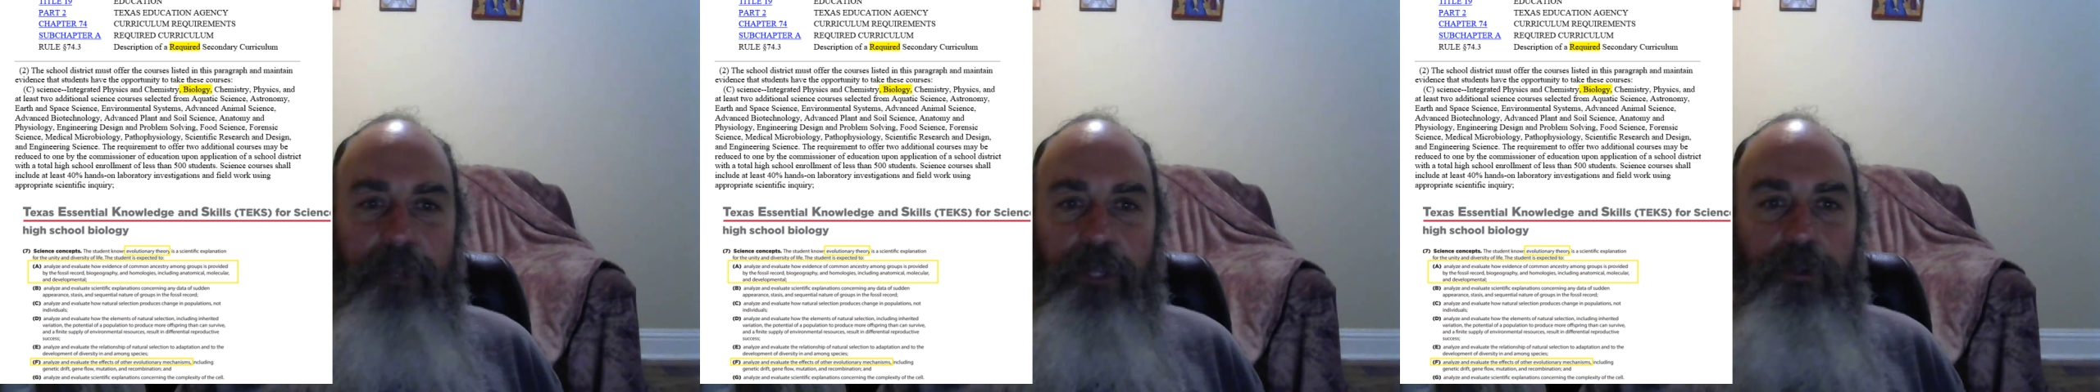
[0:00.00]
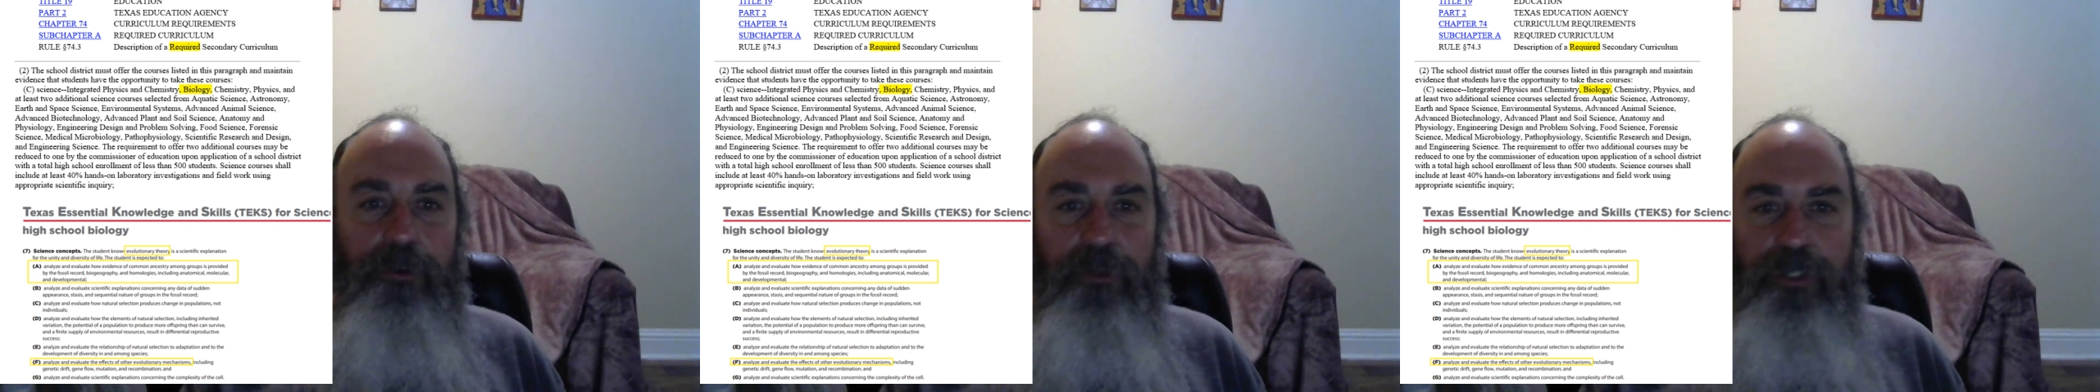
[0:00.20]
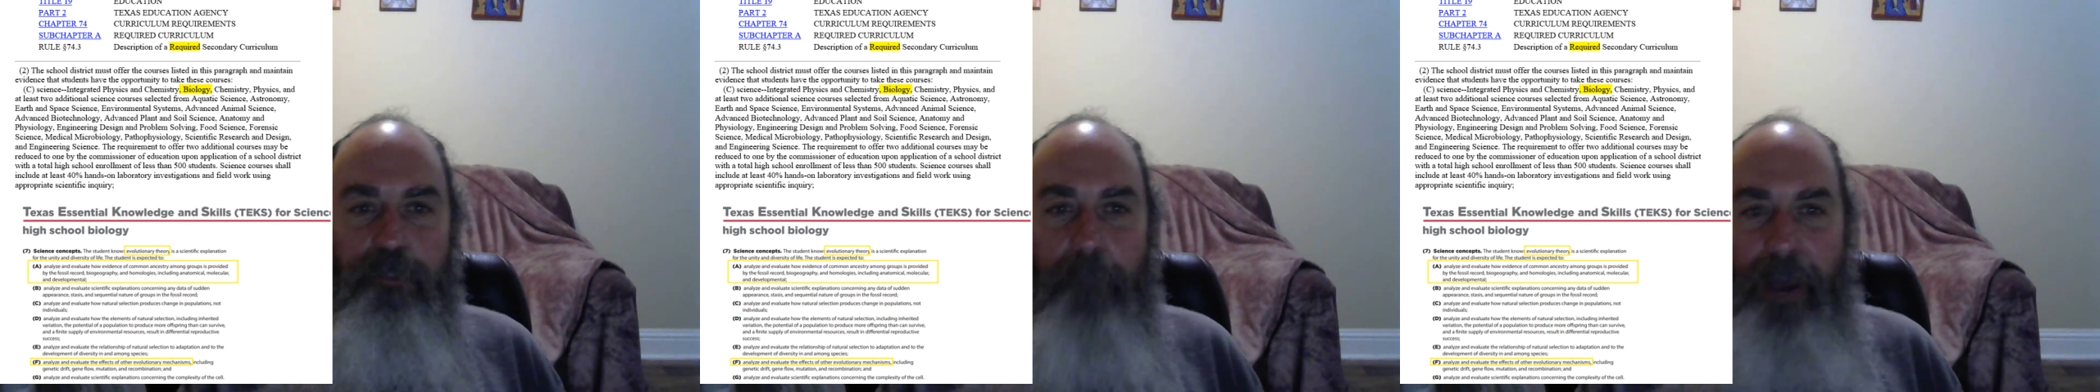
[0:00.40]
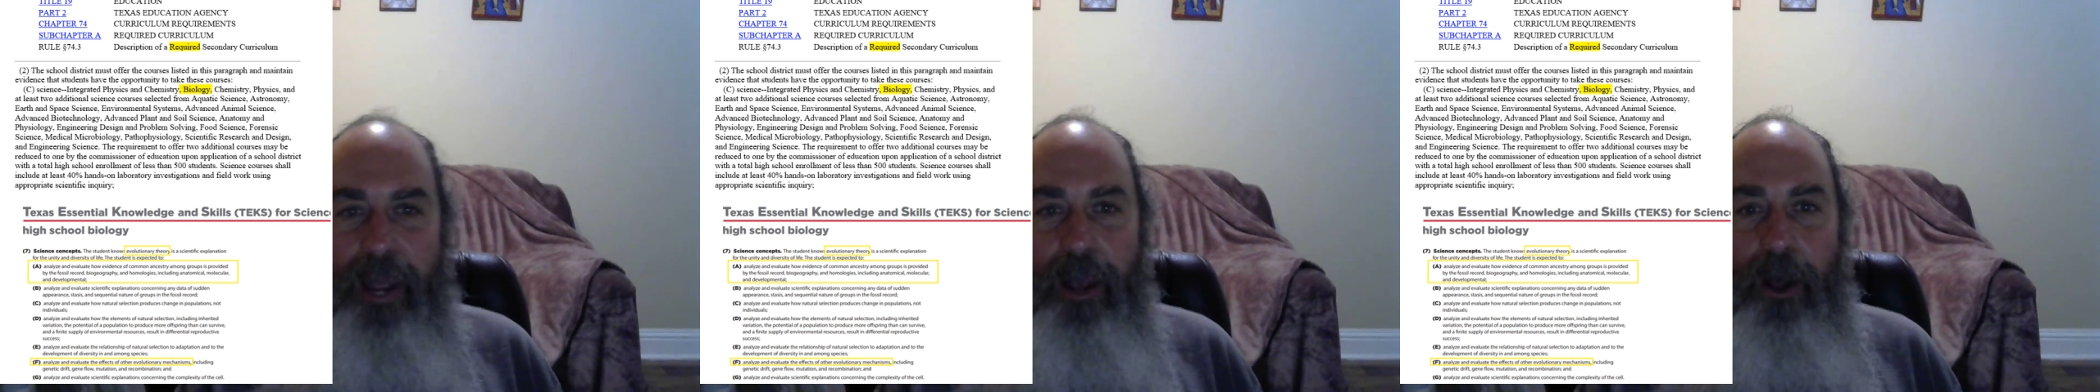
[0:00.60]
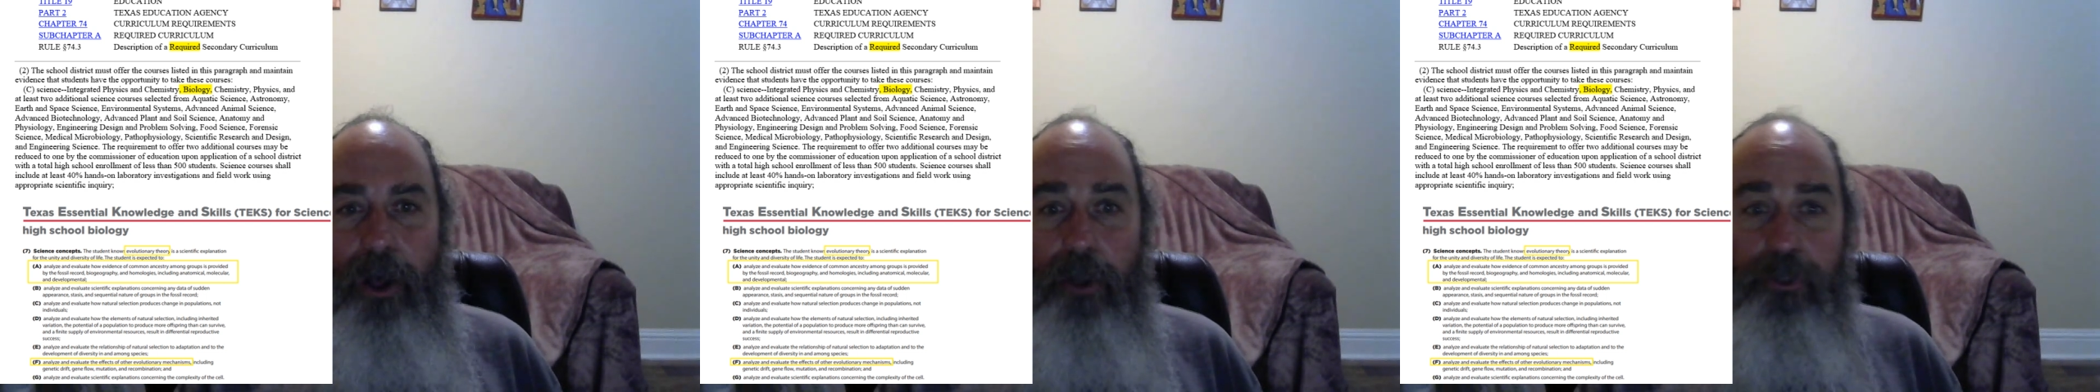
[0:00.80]
includes
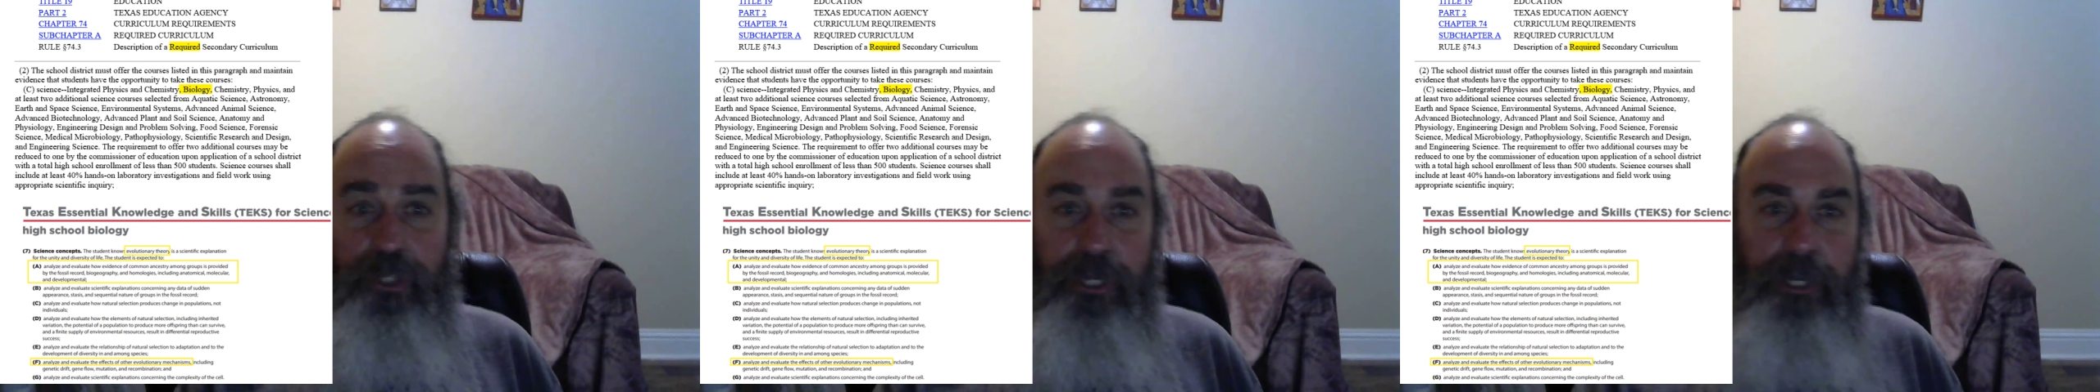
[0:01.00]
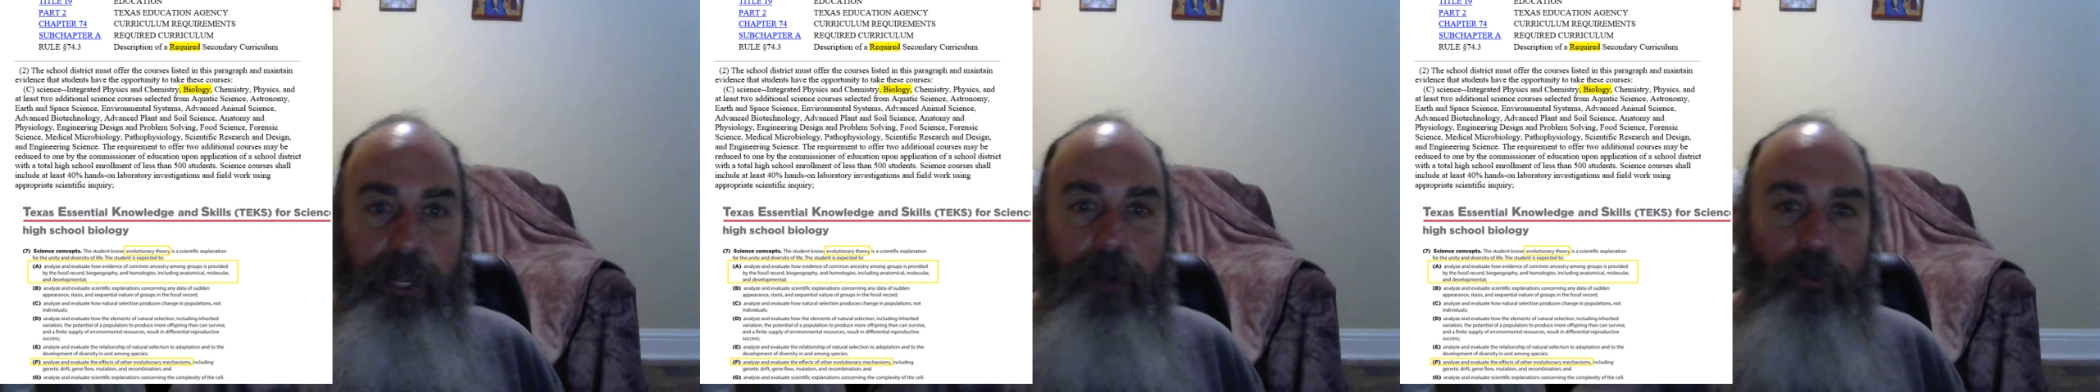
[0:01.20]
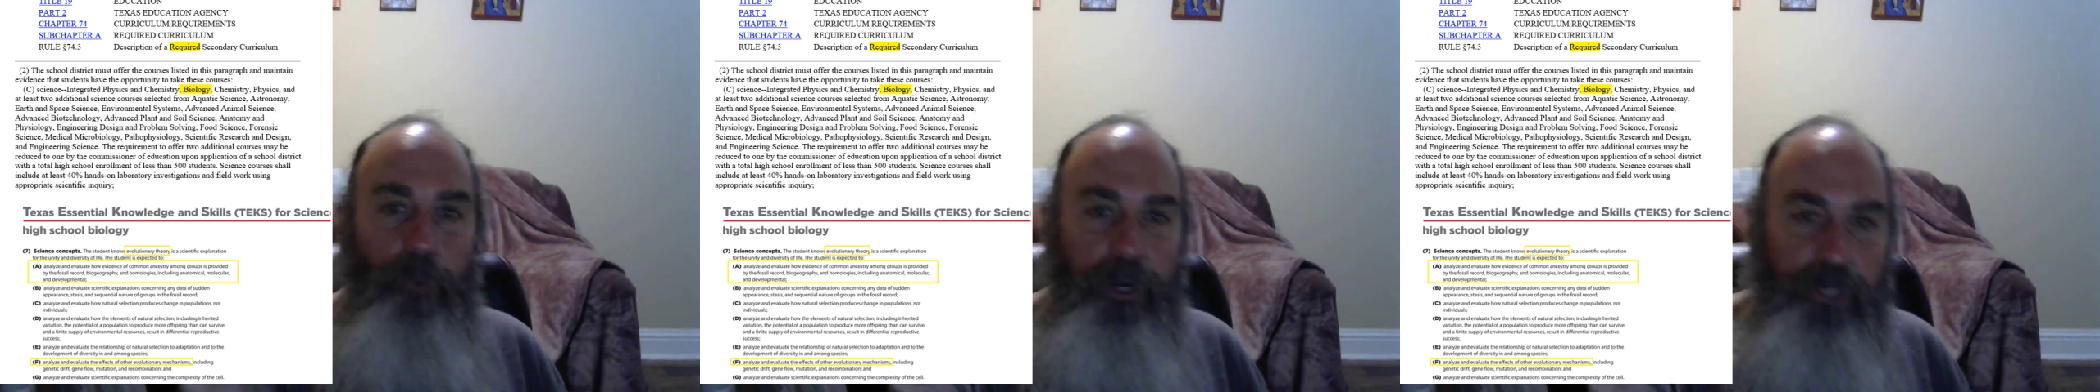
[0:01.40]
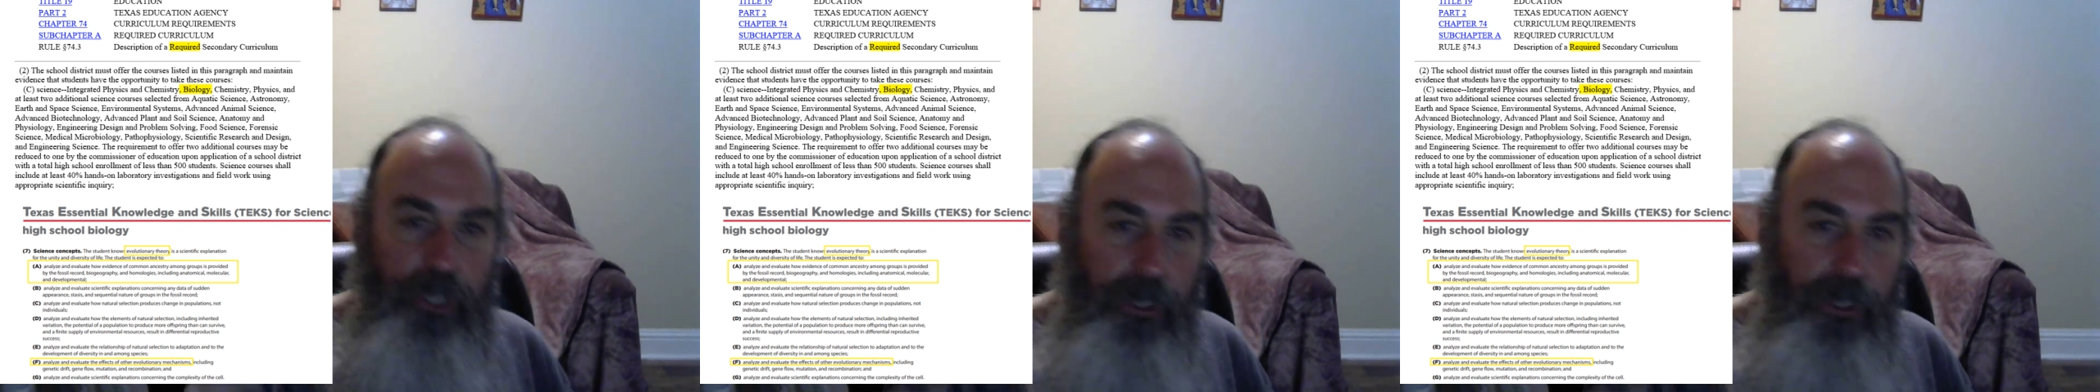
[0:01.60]
biology, which